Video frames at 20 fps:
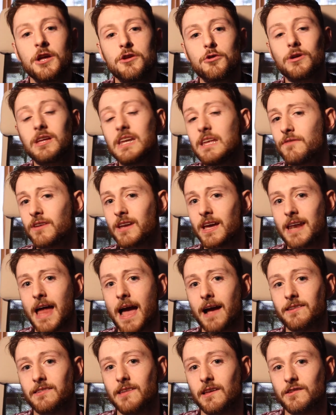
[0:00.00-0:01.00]
You can even get
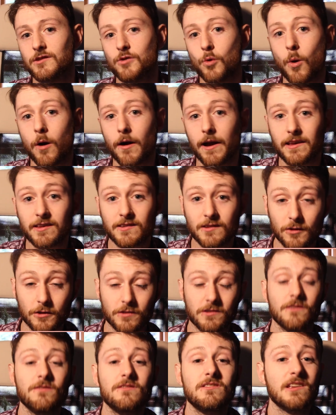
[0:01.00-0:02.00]
access to our
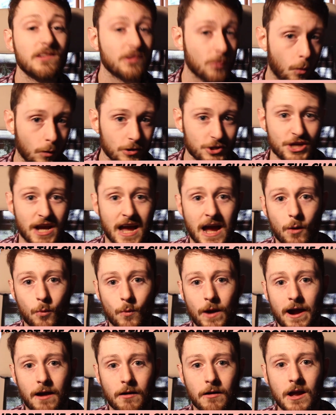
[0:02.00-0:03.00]
exclusive Discord chat,
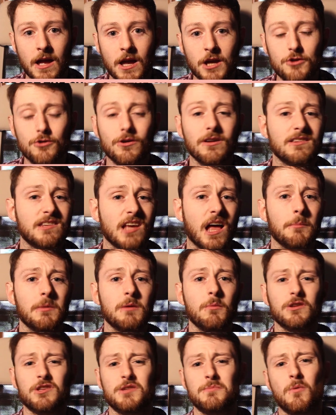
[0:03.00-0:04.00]
where you can tell
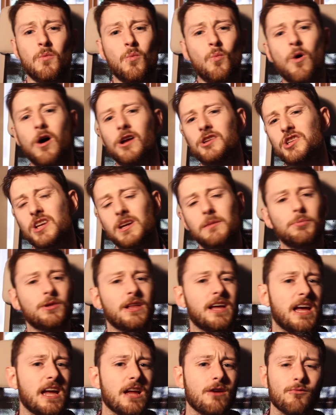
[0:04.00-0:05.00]
me what you've been watching,
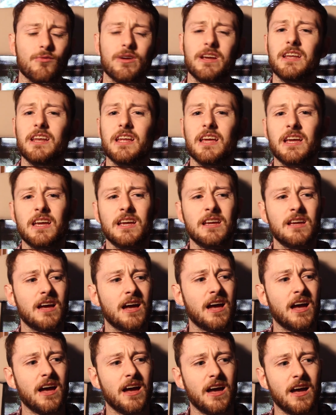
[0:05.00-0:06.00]
playing, reading,
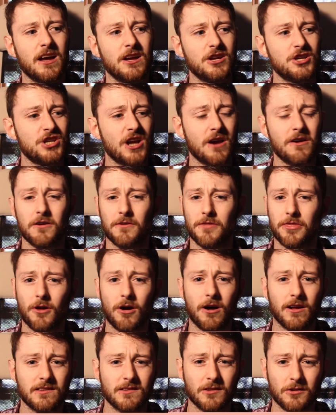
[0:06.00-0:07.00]
share your
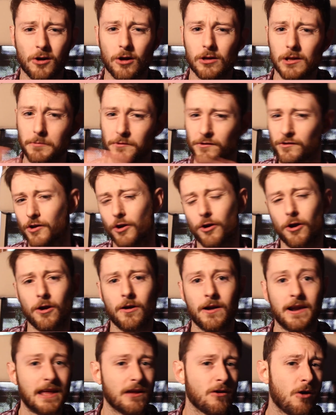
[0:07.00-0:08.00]
thoughts on all
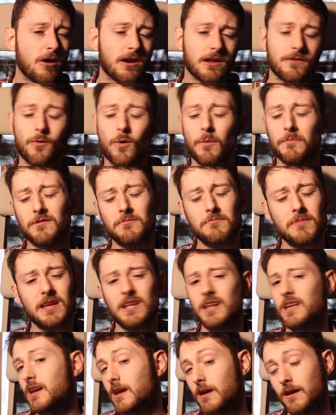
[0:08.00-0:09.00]
obscure and iconic forms of
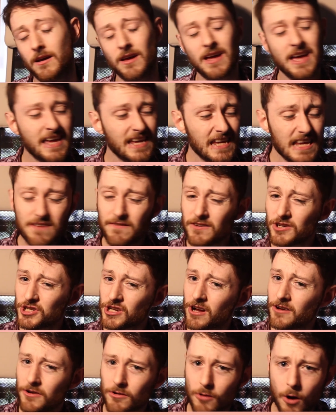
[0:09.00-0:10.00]
media, even
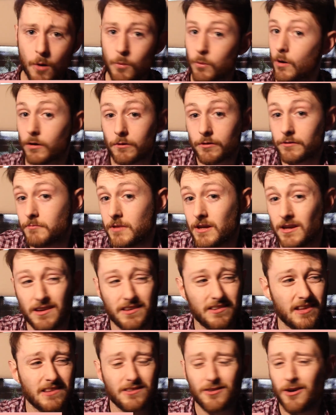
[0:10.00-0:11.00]
share your own work with me,
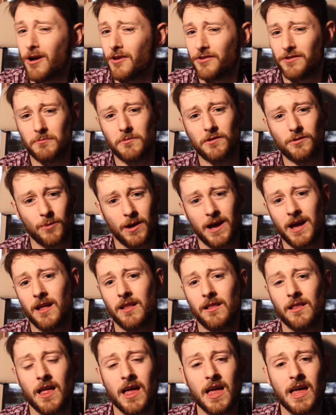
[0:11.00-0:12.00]
because that's awesome as
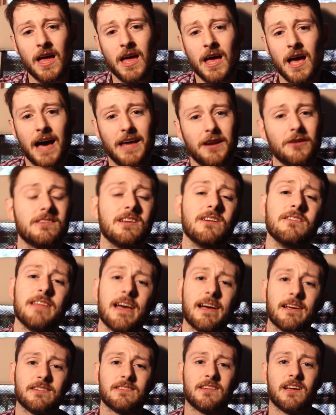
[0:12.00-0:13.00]
well. And until
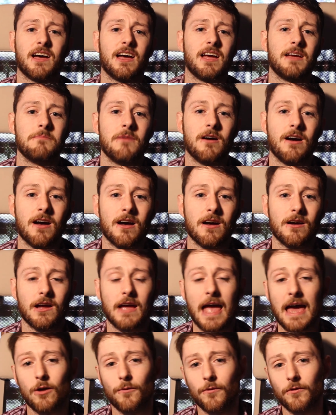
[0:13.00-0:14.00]
next time,
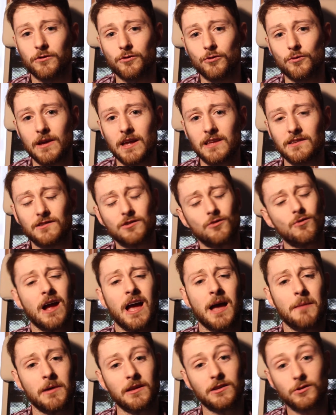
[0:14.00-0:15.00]
head over to
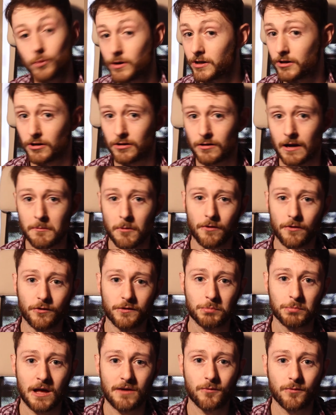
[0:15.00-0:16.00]
Instagram and Twitter. I'm on
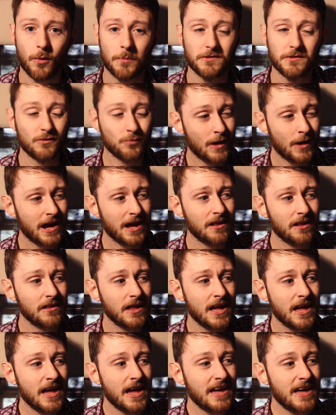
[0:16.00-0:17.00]
those platforms as
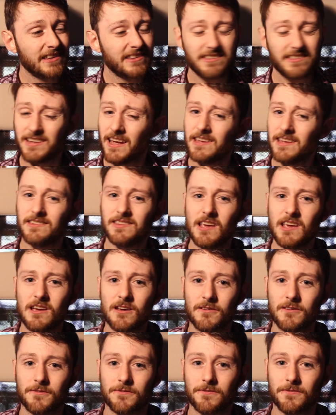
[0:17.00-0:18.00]
well. Stay
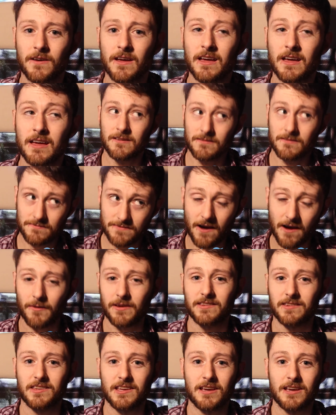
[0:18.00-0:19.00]
safe.
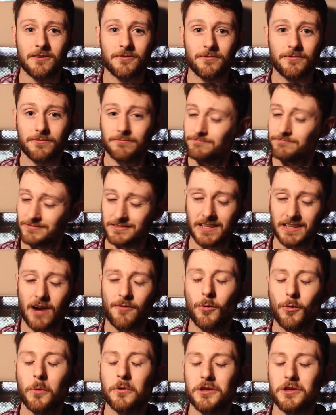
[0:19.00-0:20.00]
Very safe.
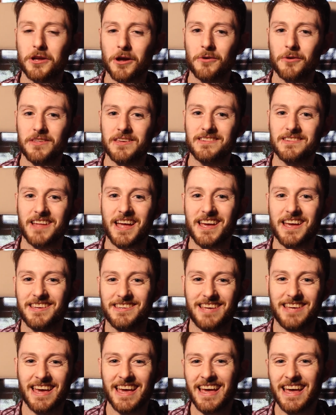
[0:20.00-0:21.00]
Careful where you go these
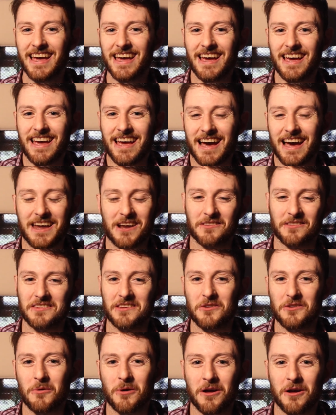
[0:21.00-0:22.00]
days. And I'll
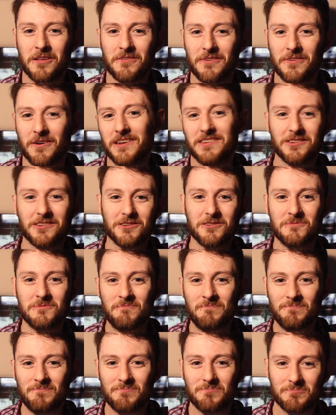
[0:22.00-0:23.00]
see you all very soon.